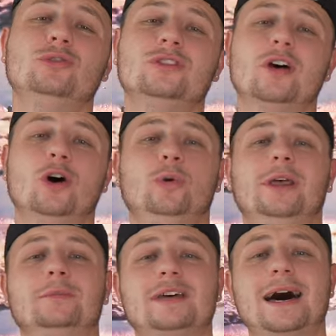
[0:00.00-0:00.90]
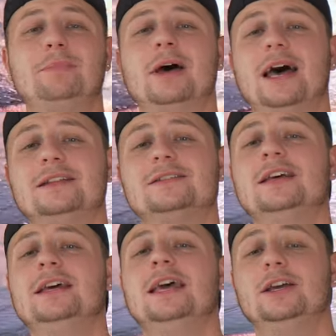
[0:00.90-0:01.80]
to do to the OEM top
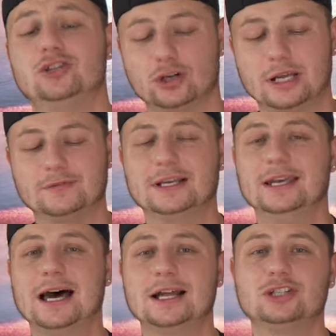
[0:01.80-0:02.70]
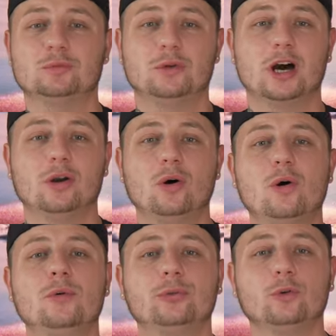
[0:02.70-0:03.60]
hats is you're gonna have to notch them, cut
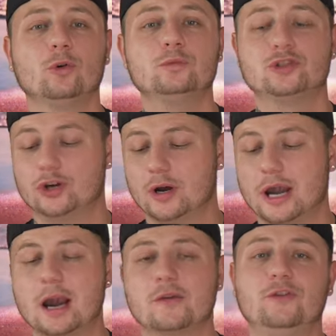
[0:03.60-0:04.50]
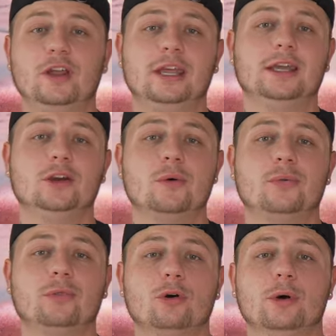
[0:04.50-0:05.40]
a hole through them so your air fitting can
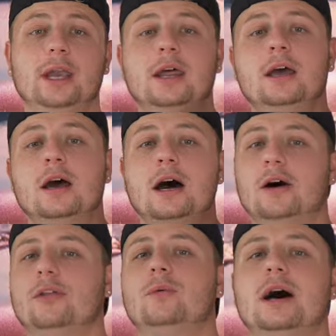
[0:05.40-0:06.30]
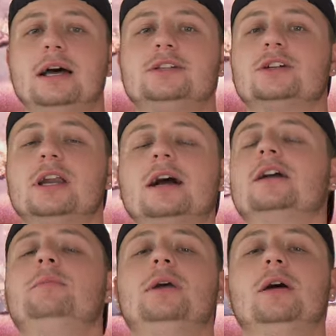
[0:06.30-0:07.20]
go through it. Otherwise, you're
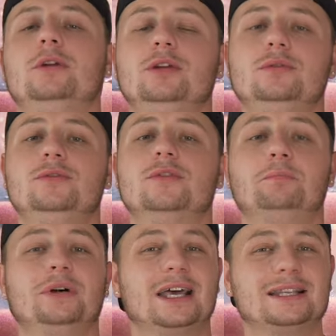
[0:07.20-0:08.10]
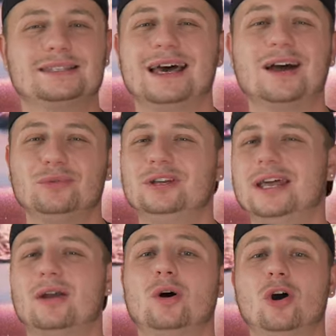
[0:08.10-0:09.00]
not gonna be able to use them. But that's not
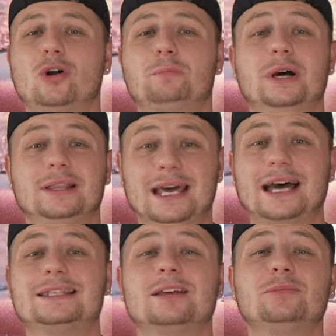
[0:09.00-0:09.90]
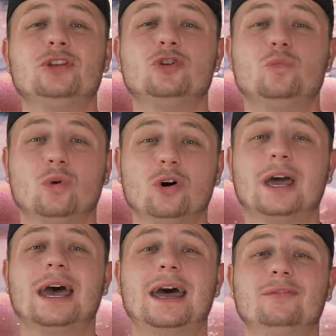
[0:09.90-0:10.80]
really that hard, but that's something you
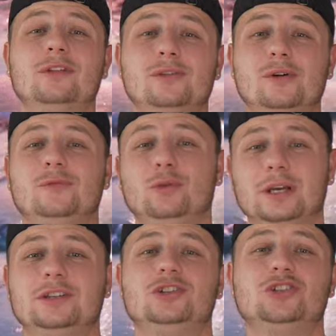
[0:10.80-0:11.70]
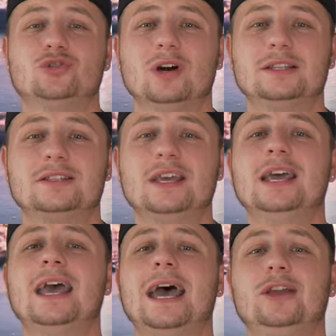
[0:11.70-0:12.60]
wanna have to do if you get these
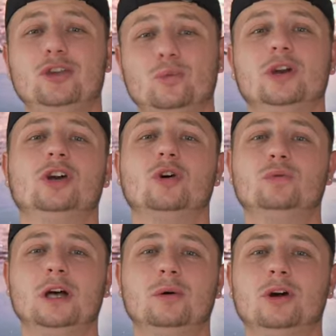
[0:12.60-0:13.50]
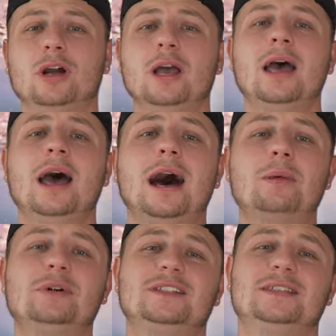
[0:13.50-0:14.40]
struts and you wanna go lower.
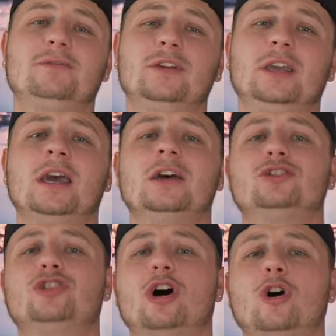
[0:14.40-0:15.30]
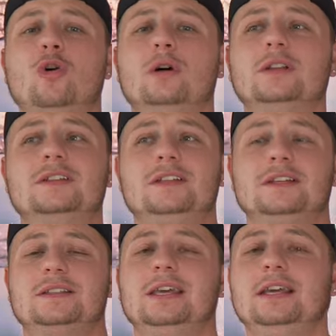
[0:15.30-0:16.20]
I'm a civic, so the
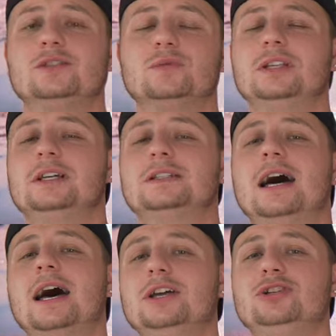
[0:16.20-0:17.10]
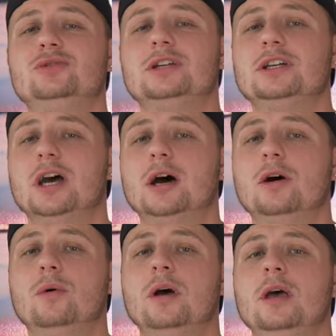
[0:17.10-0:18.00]
16's really as high as you can
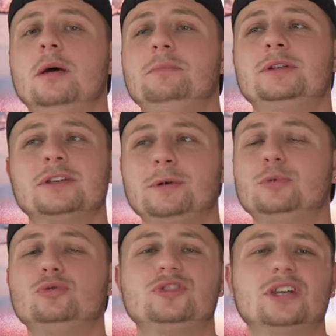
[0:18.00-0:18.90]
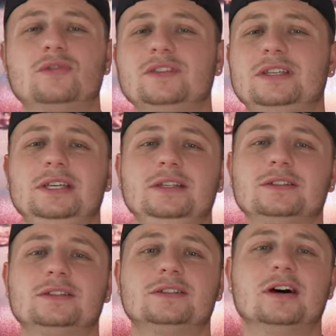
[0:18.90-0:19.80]
go. I mean, some people do
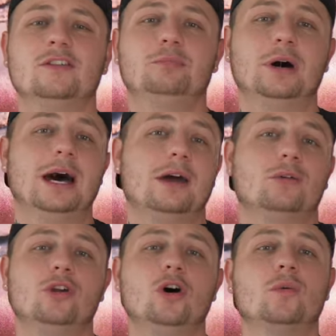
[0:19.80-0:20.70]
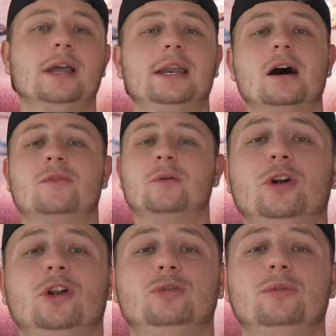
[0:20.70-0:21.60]
17s and stuff, but I don't know right
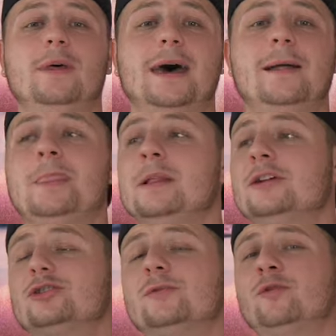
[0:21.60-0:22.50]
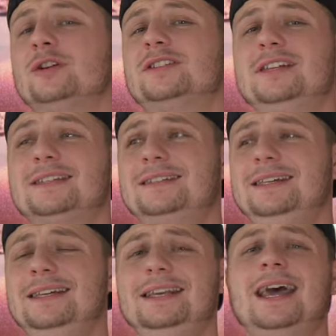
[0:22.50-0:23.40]
if I'm gonna do that. So for a
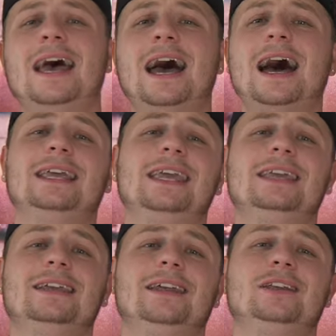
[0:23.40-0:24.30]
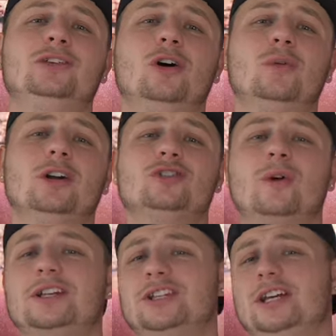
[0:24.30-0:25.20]
16, I can't get any lower
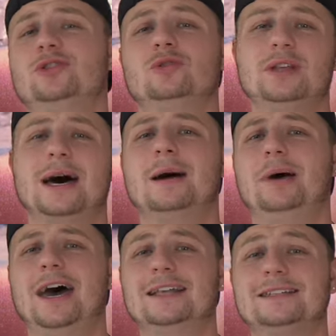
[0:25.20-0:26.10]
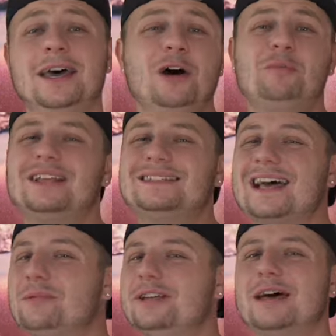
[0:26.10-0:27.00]
until I change those top hats.
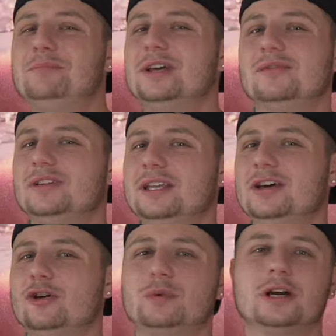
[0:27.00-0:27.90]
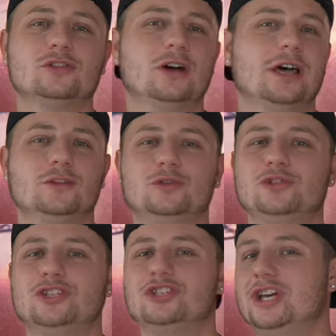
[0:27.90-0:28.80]
But it's not really that big of a deal because all I have
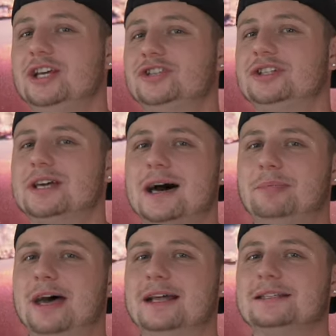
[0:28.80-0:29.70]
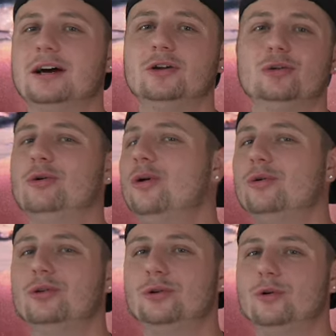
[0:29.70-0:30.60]
to do is just change the top hats, cut a
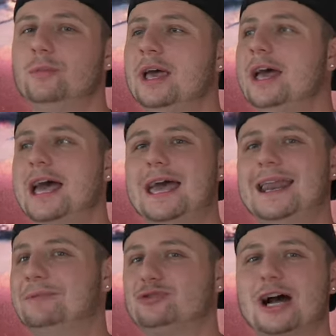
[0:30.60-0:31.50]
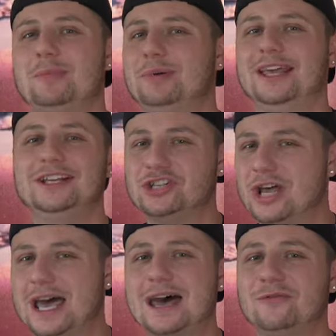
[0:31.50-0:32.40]
little hole in them, and I'm dropping an
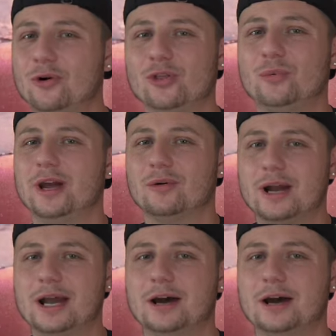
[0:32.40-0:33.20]
inch and a half all the way